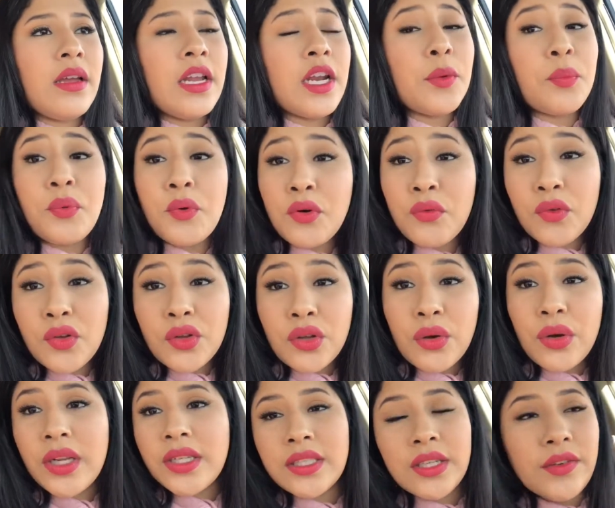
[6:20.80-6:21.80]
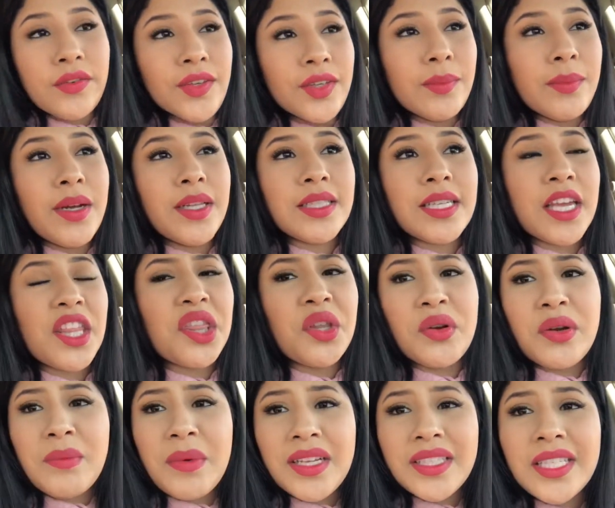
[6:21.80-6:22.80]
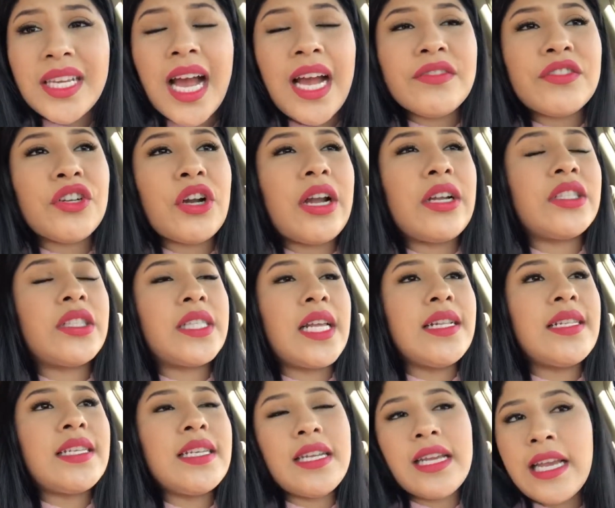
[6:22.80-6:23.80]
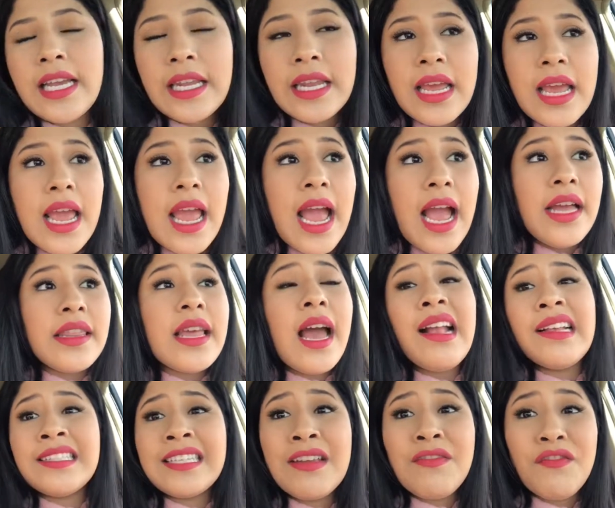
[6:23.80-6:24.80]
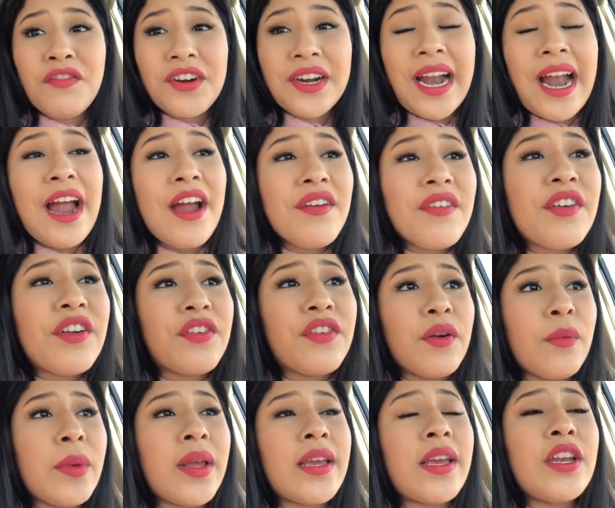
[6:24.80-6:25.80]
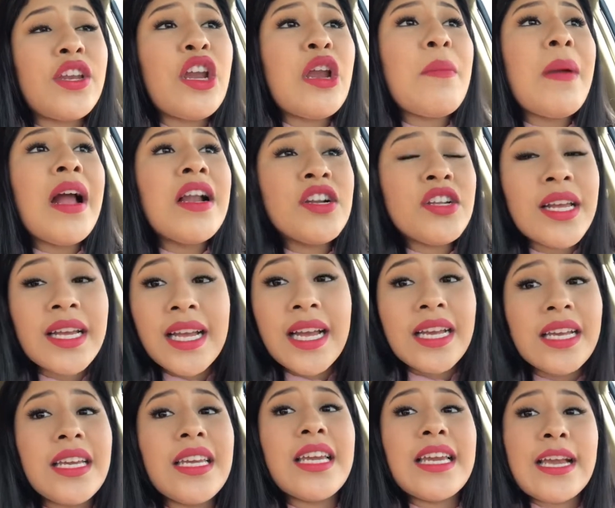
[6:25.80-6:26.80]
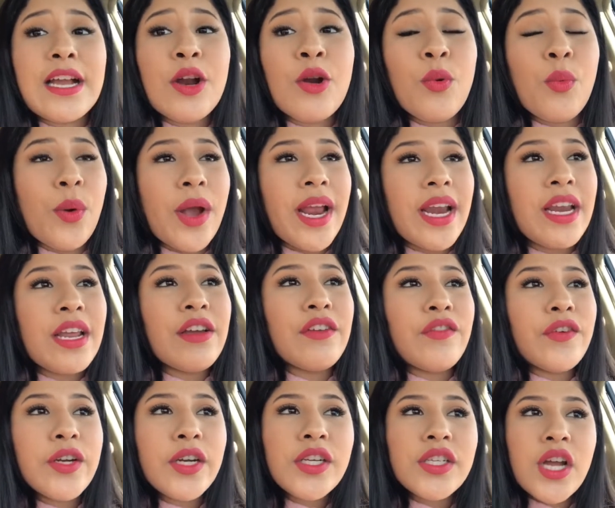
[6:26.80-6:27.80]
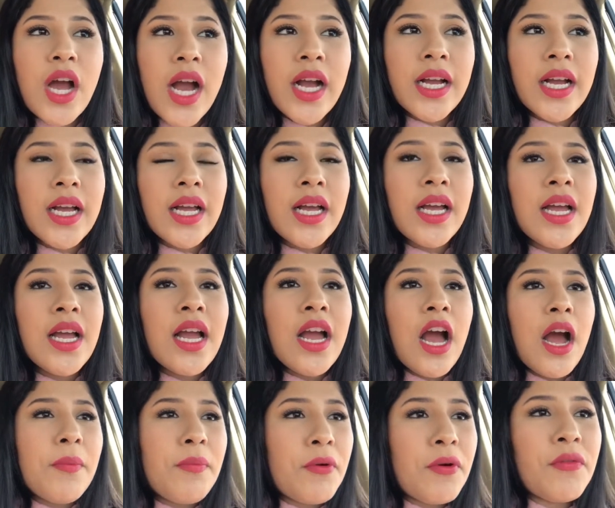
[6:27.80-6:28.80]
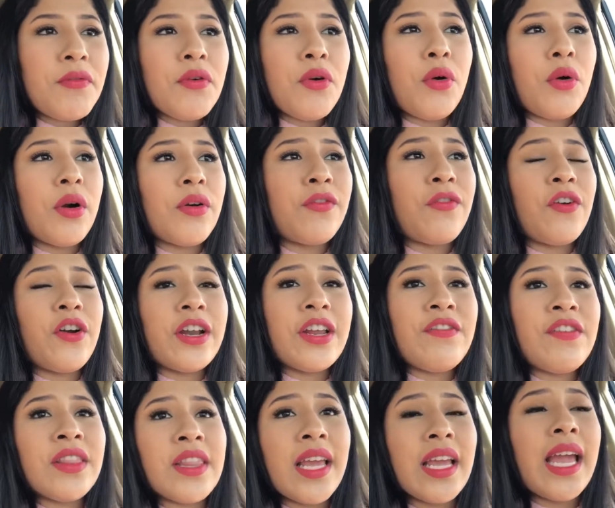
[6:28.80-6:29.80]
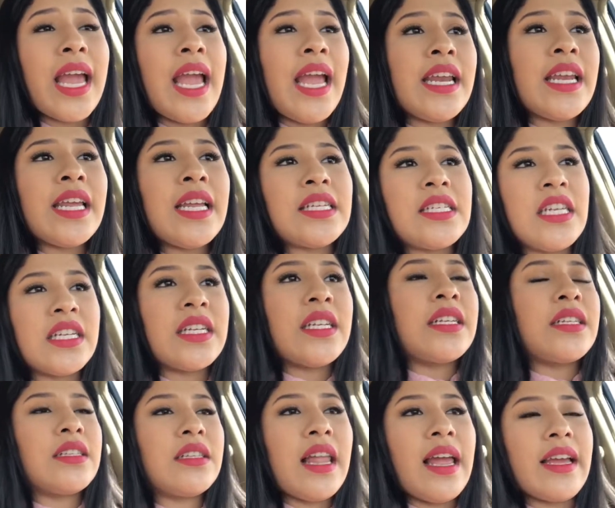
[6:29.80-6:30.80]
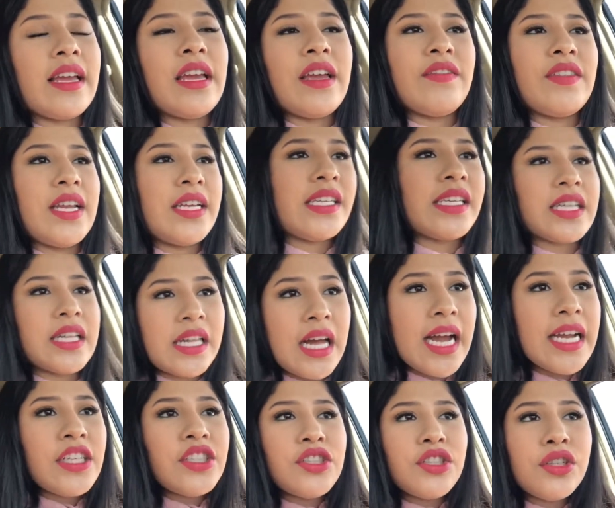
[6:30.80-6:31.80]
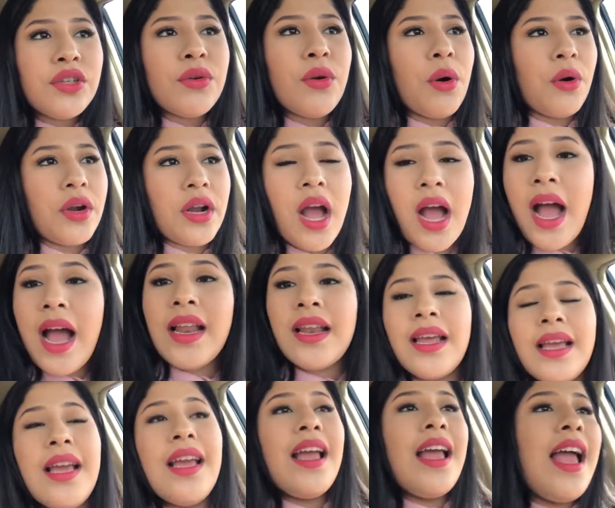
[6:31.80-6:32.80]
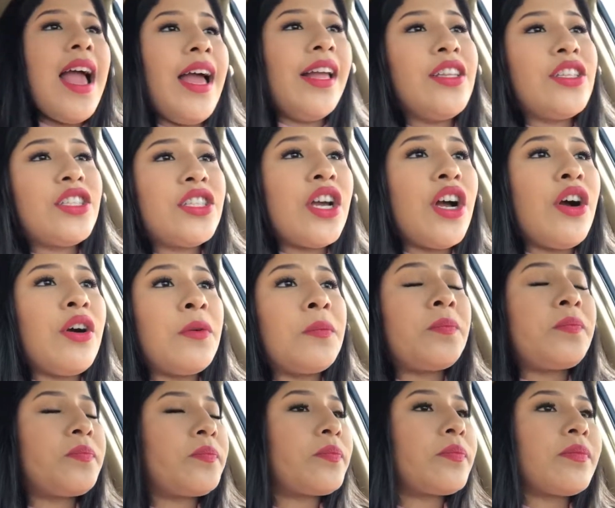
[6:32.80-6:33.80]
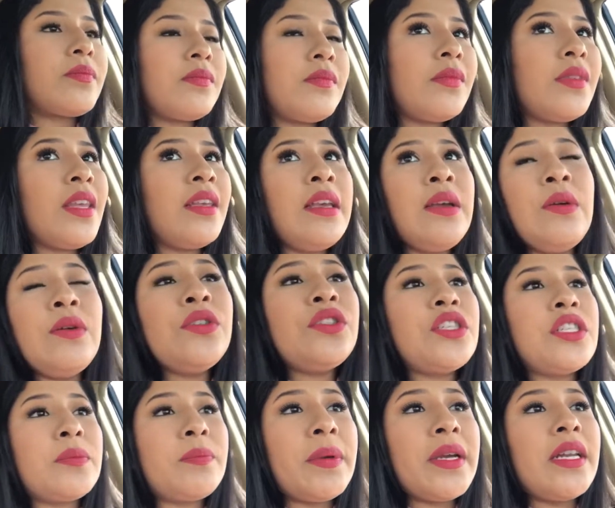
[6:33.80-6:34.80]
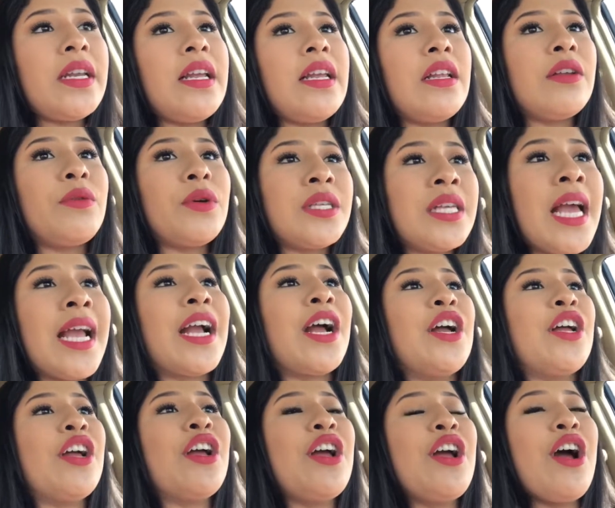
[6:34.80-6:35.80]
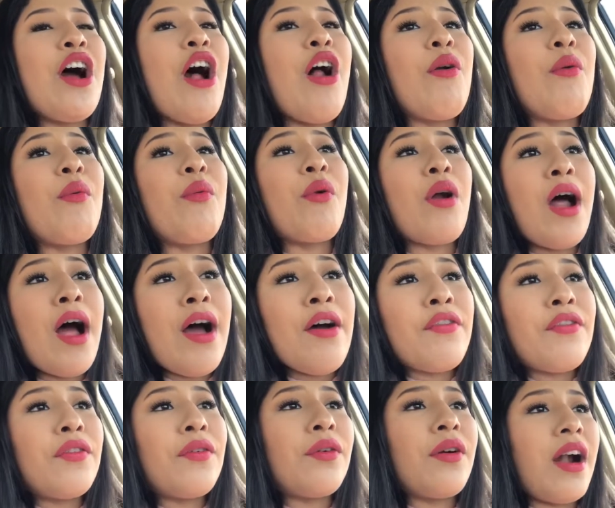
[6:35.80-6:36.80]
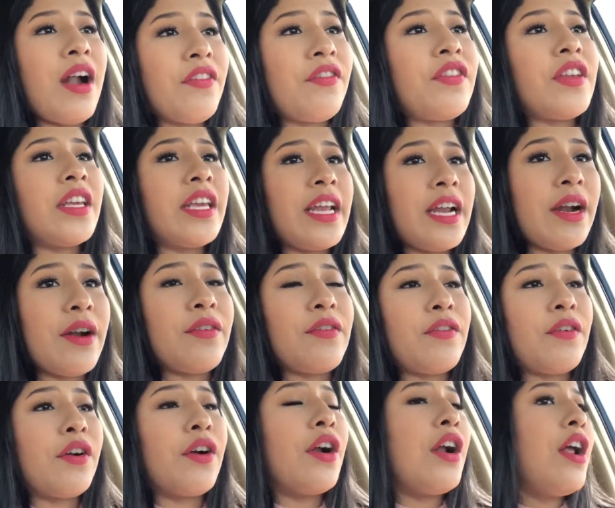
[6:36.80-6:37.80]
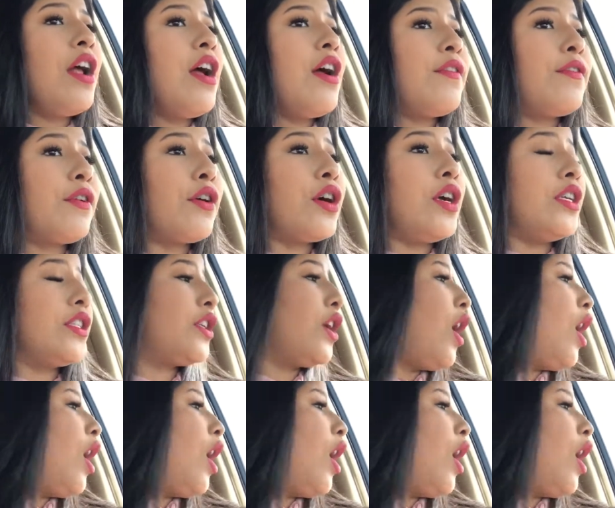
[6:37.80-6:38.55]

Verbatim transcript: an approval notice a few months, like three months after I sent it in, and that seemed forever for me. Can you imagine like a year waiting for your DACA approval or for even like any, like if they declined you or not? And so it was just been, it was like a, a rough, rough year for for us